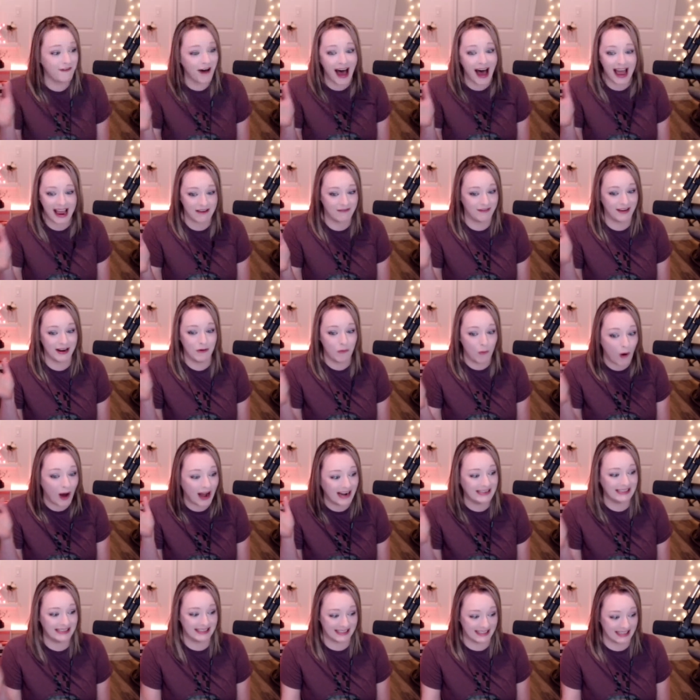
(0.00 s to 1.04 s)
Five in
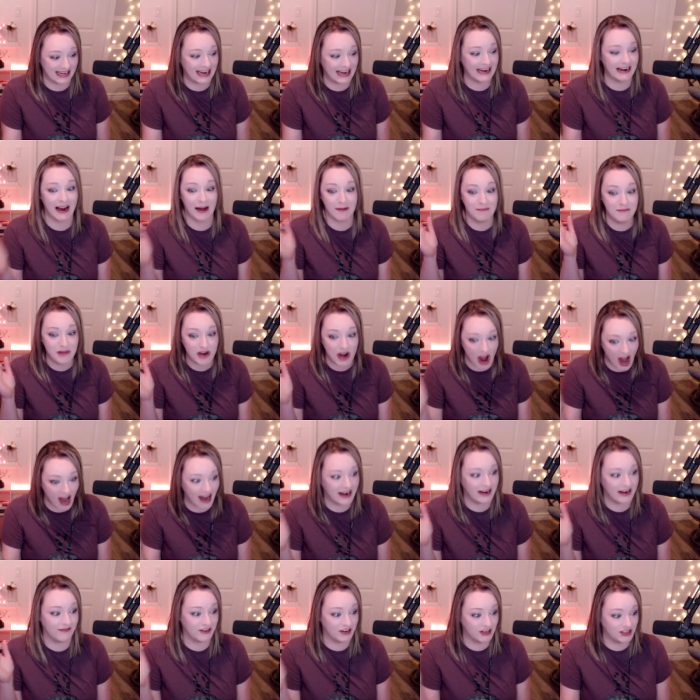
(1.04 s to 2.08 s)
one scene. I'm
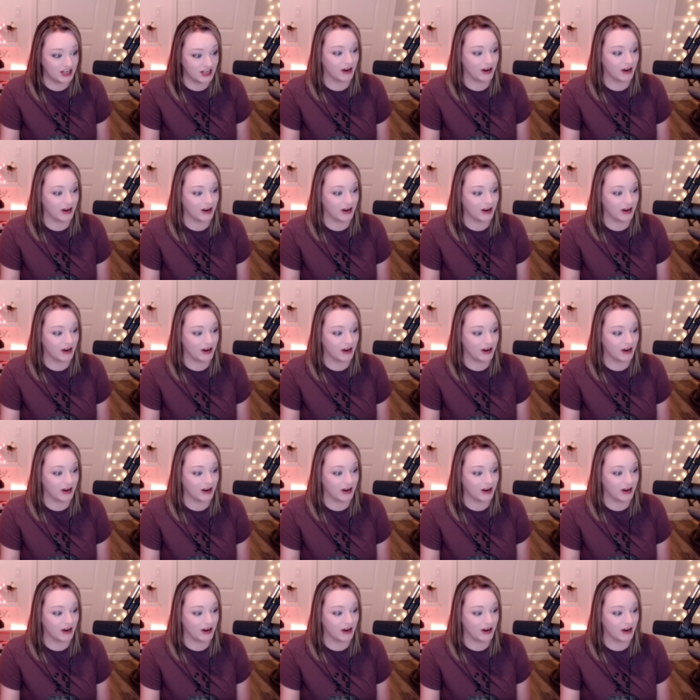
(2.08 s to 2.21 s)
not even